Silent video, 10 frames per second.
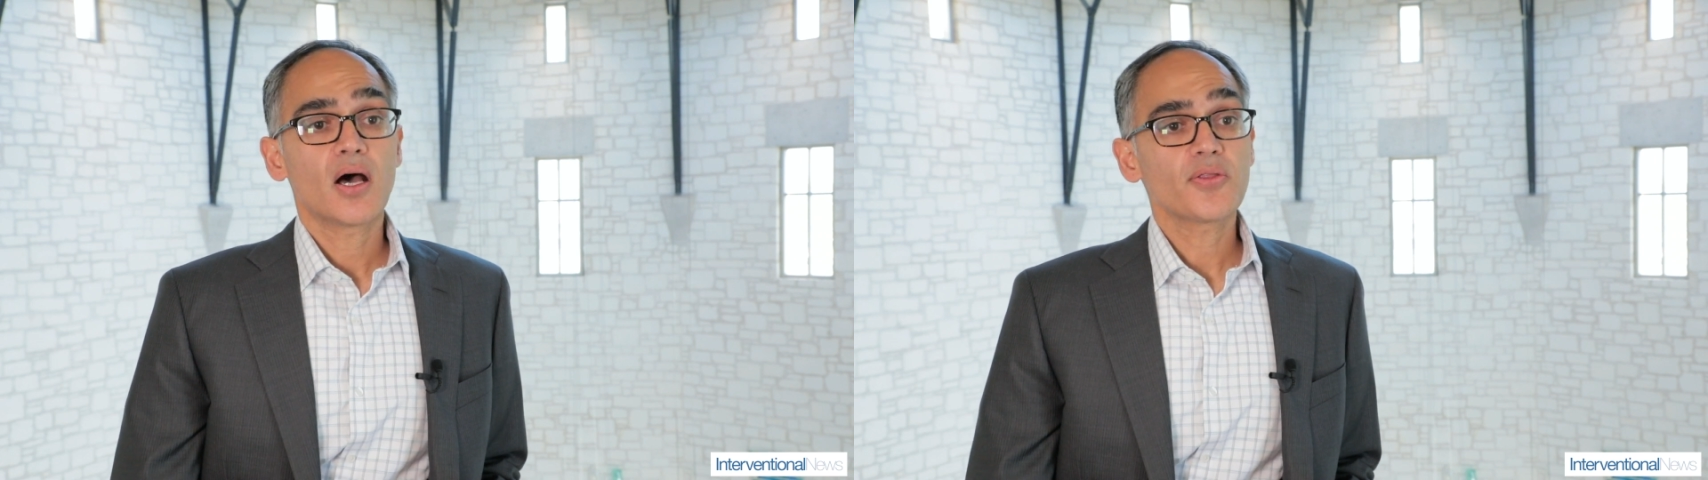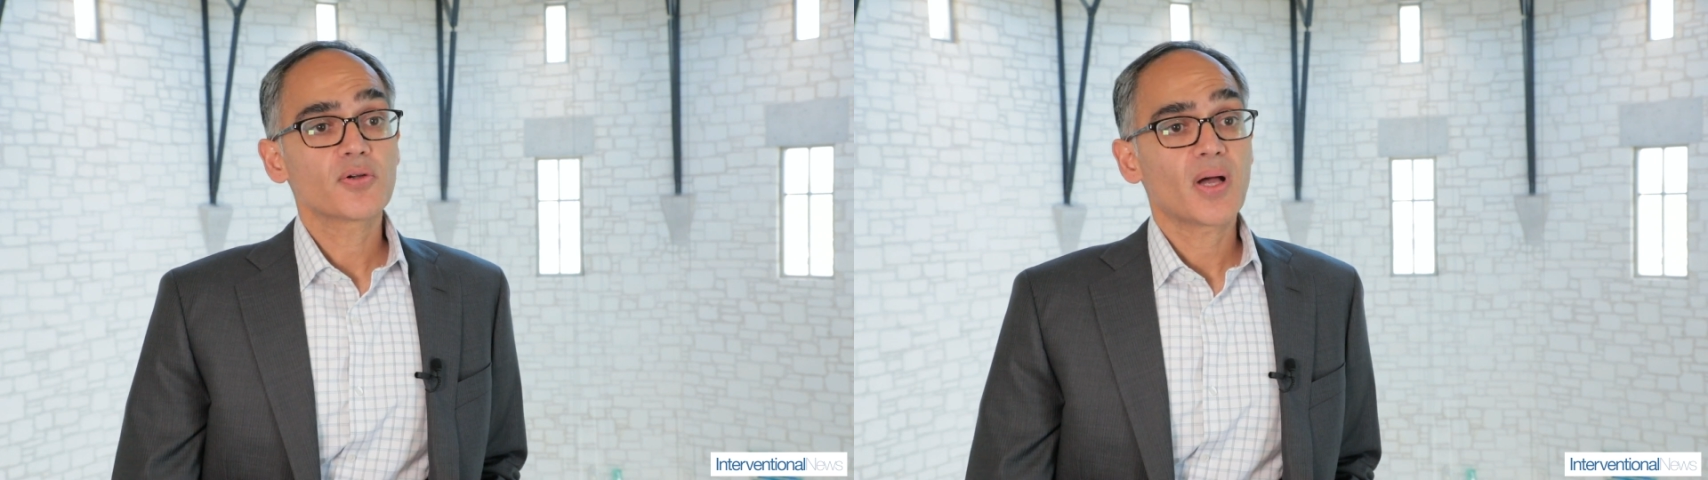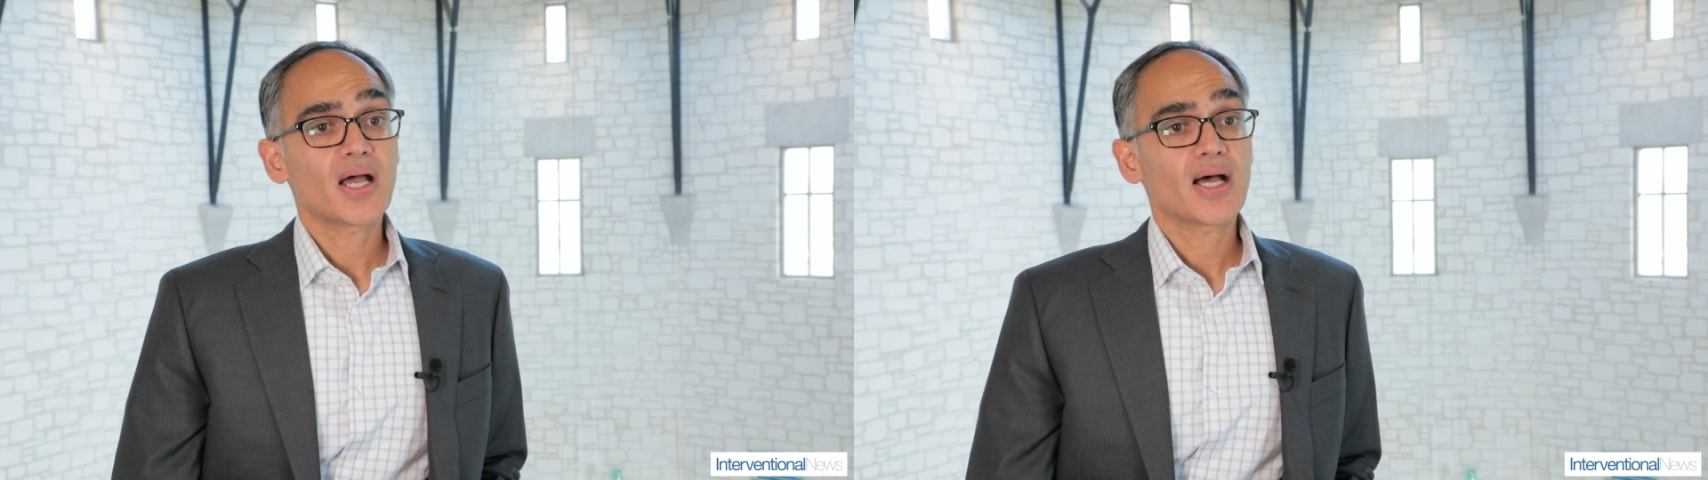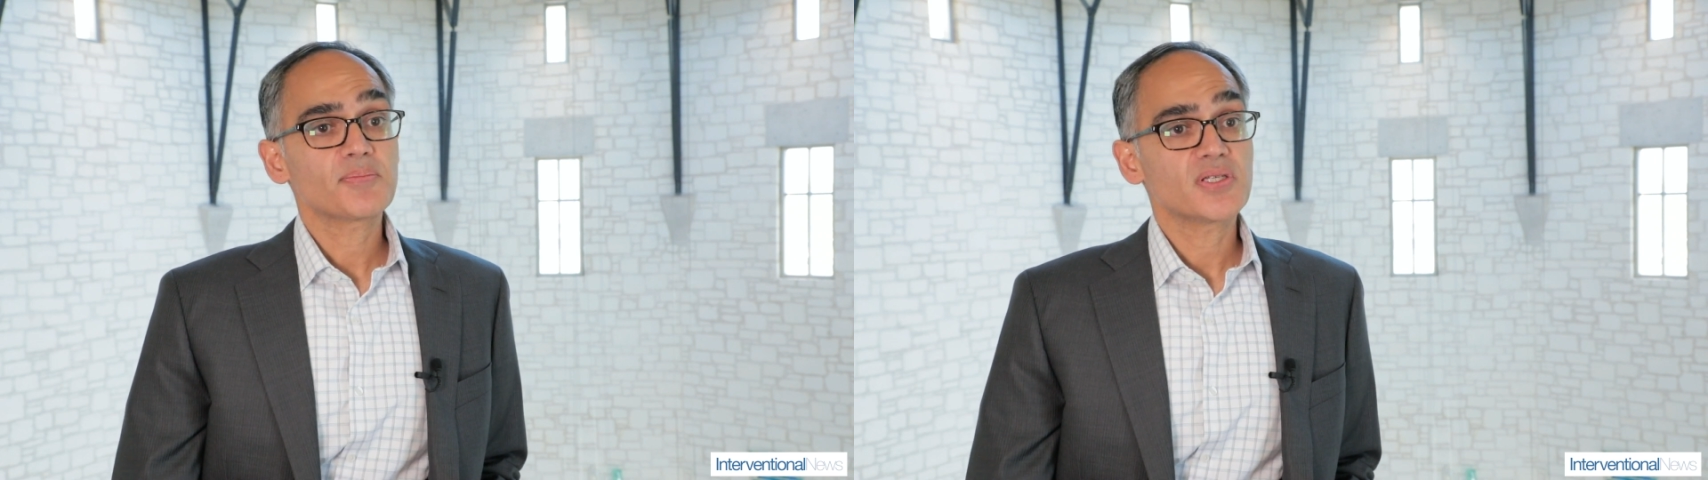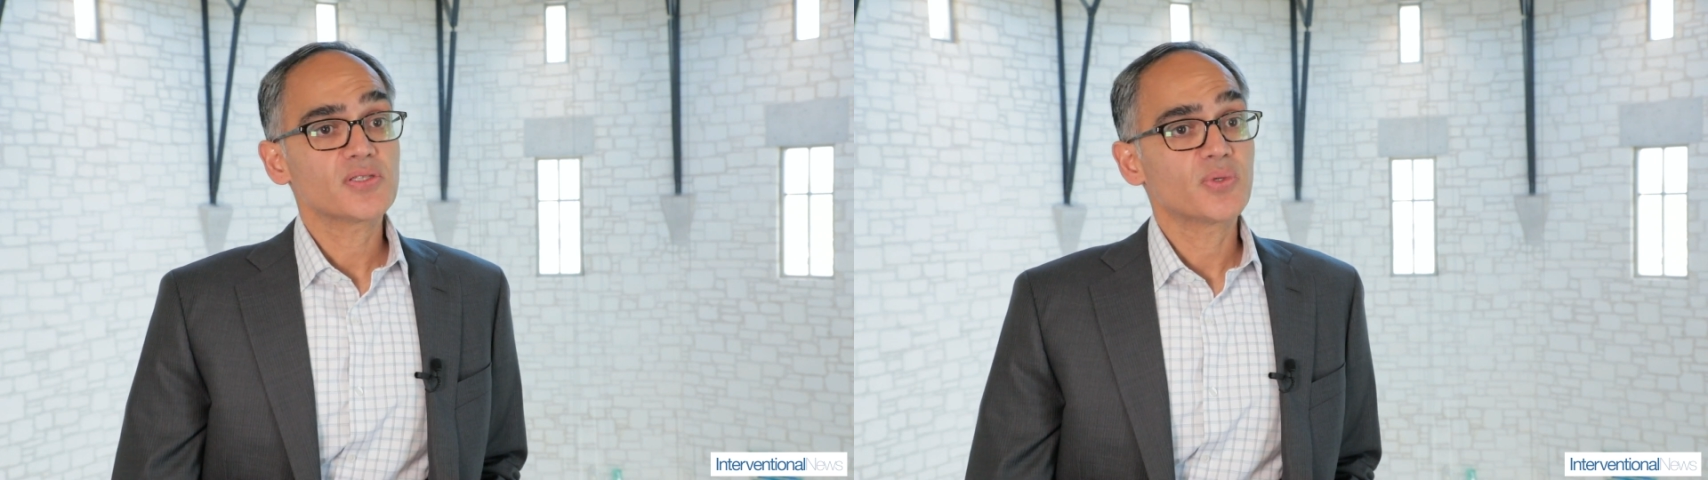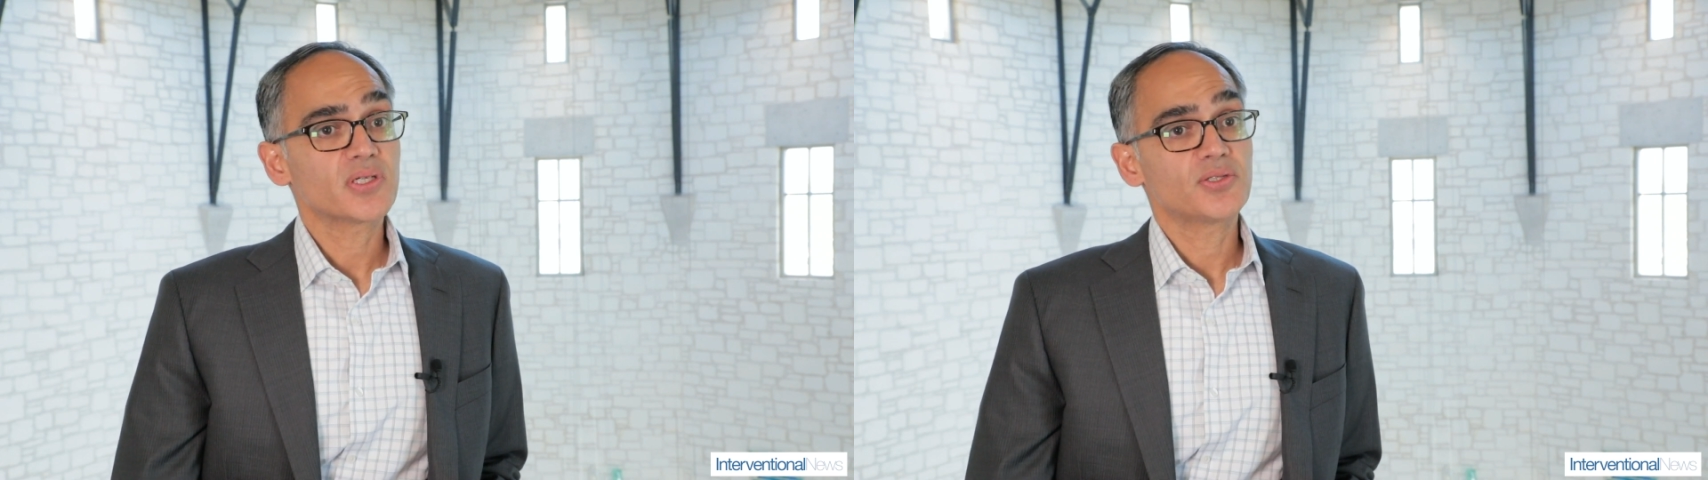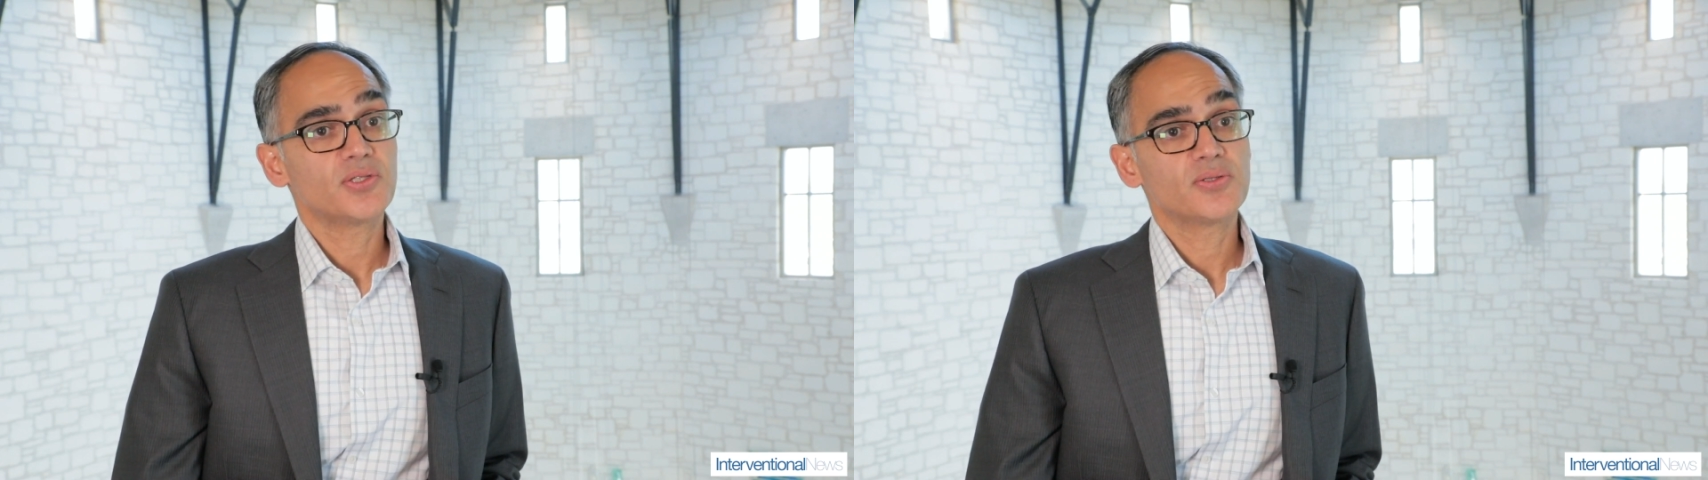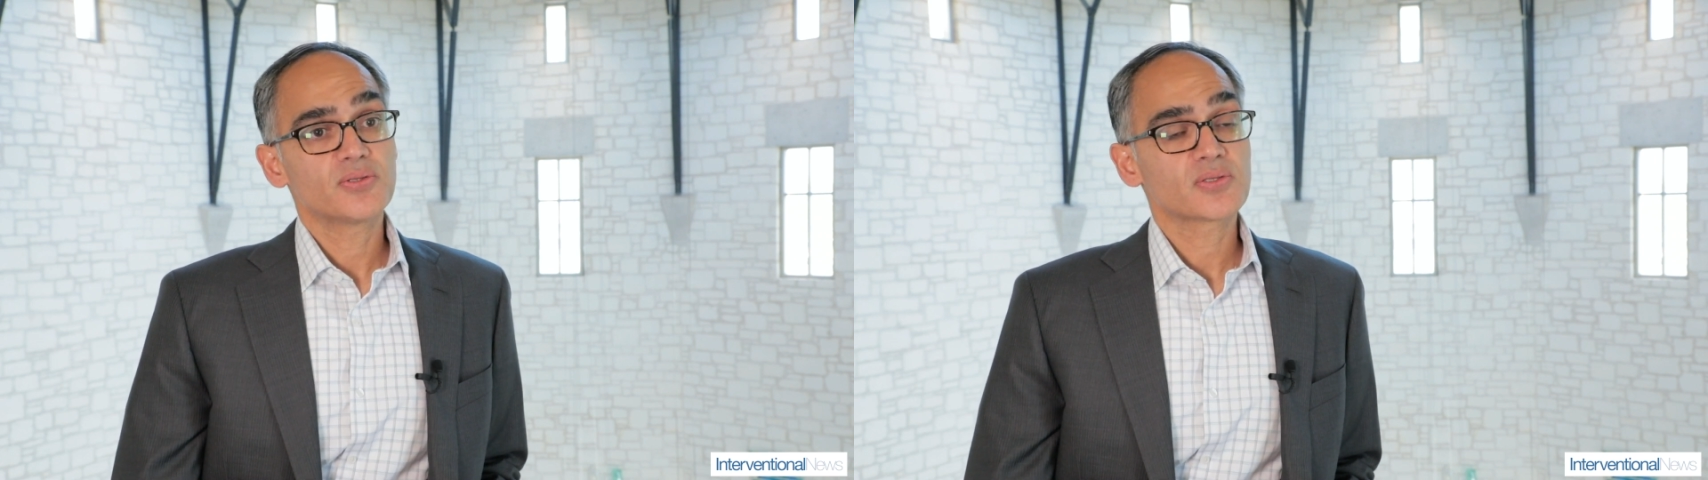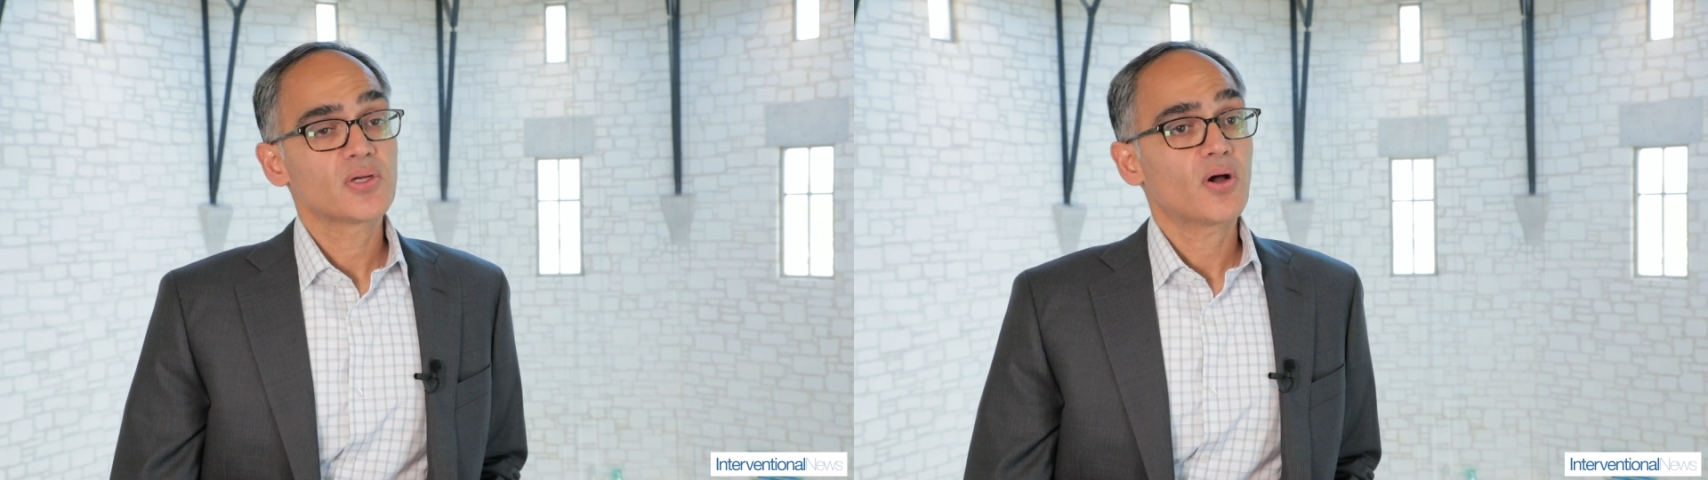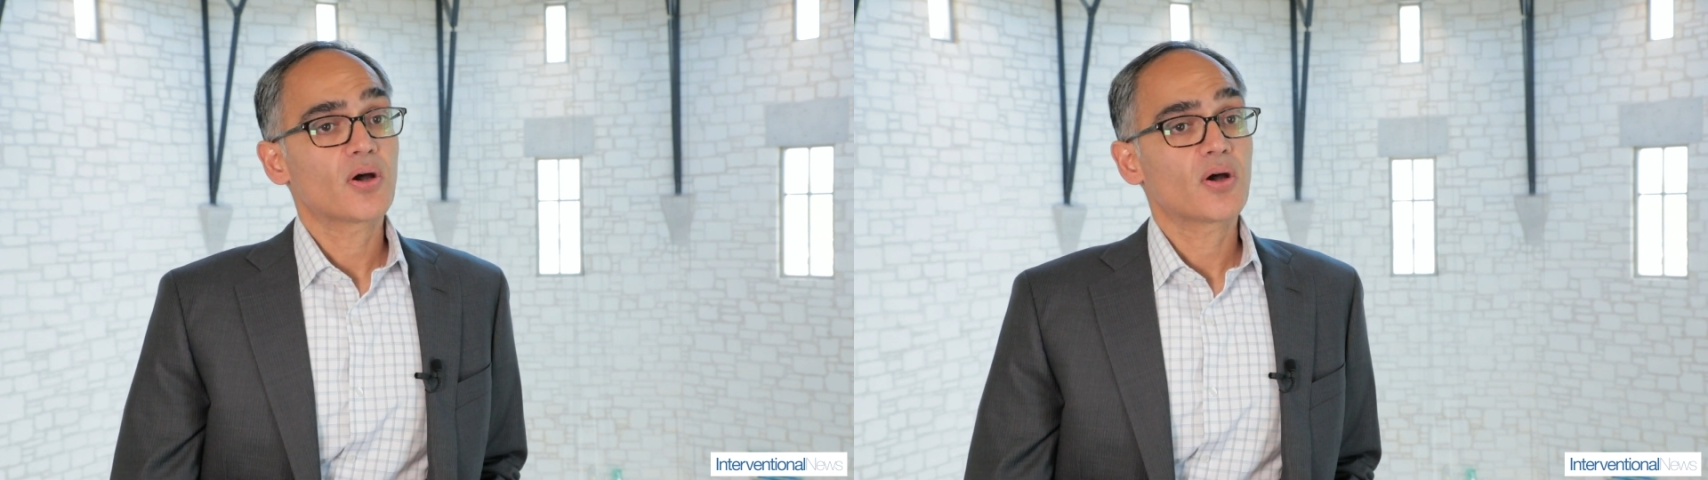Other biopsies, we can use